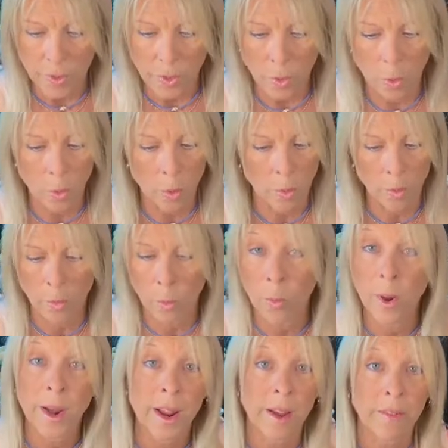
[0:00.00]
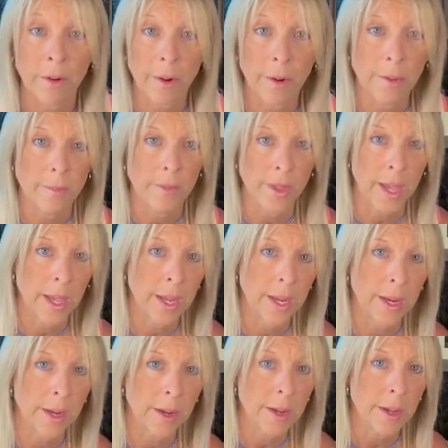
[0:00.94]
or whatever.
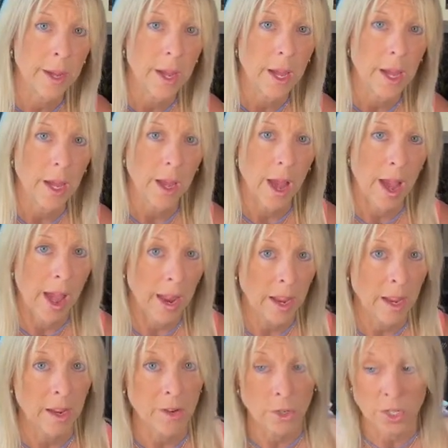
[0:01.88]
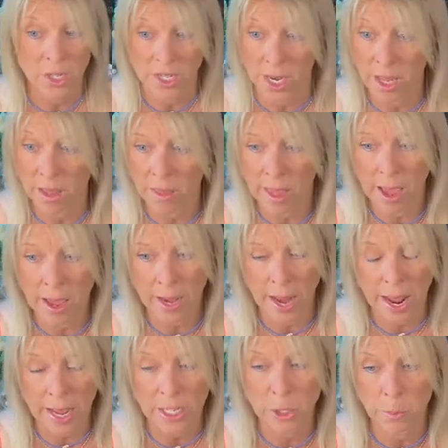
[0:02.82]
And I understand that
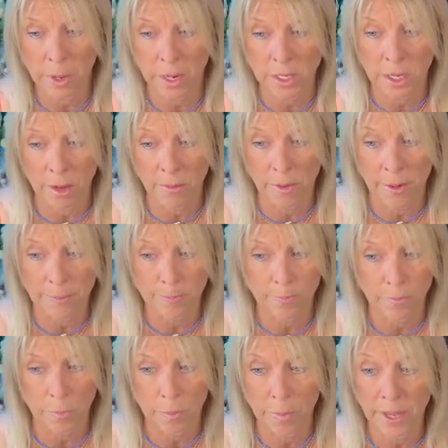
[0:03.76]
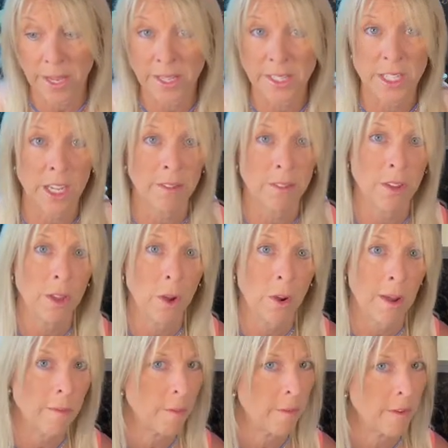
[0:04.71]
aspect of it, because even though
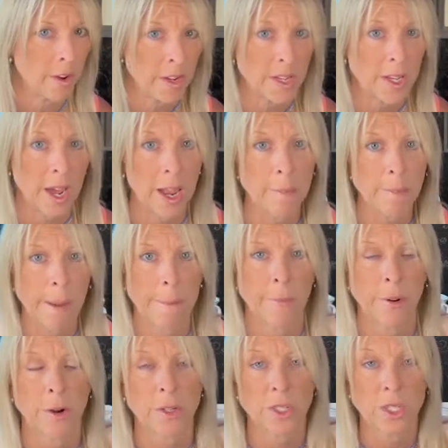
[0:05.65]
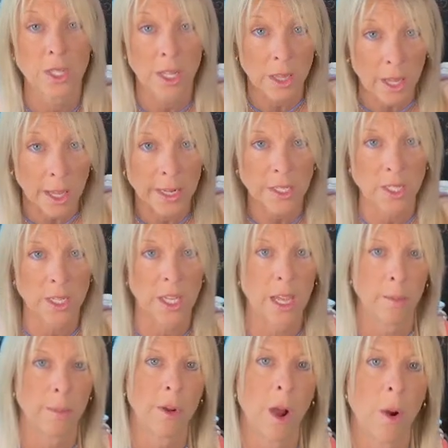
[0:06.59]
I'm a very type A person that likes to
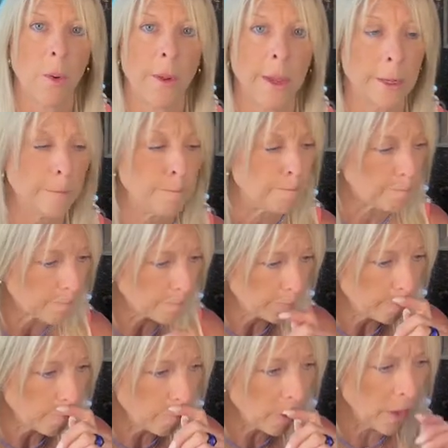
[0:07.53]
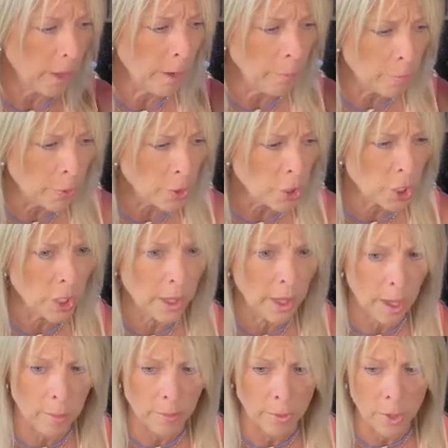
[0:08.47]
keep going and pushing
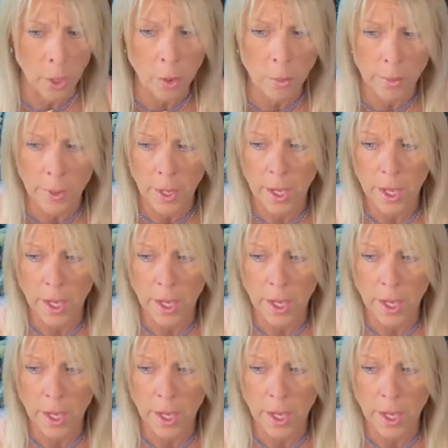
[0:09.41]
the envelope,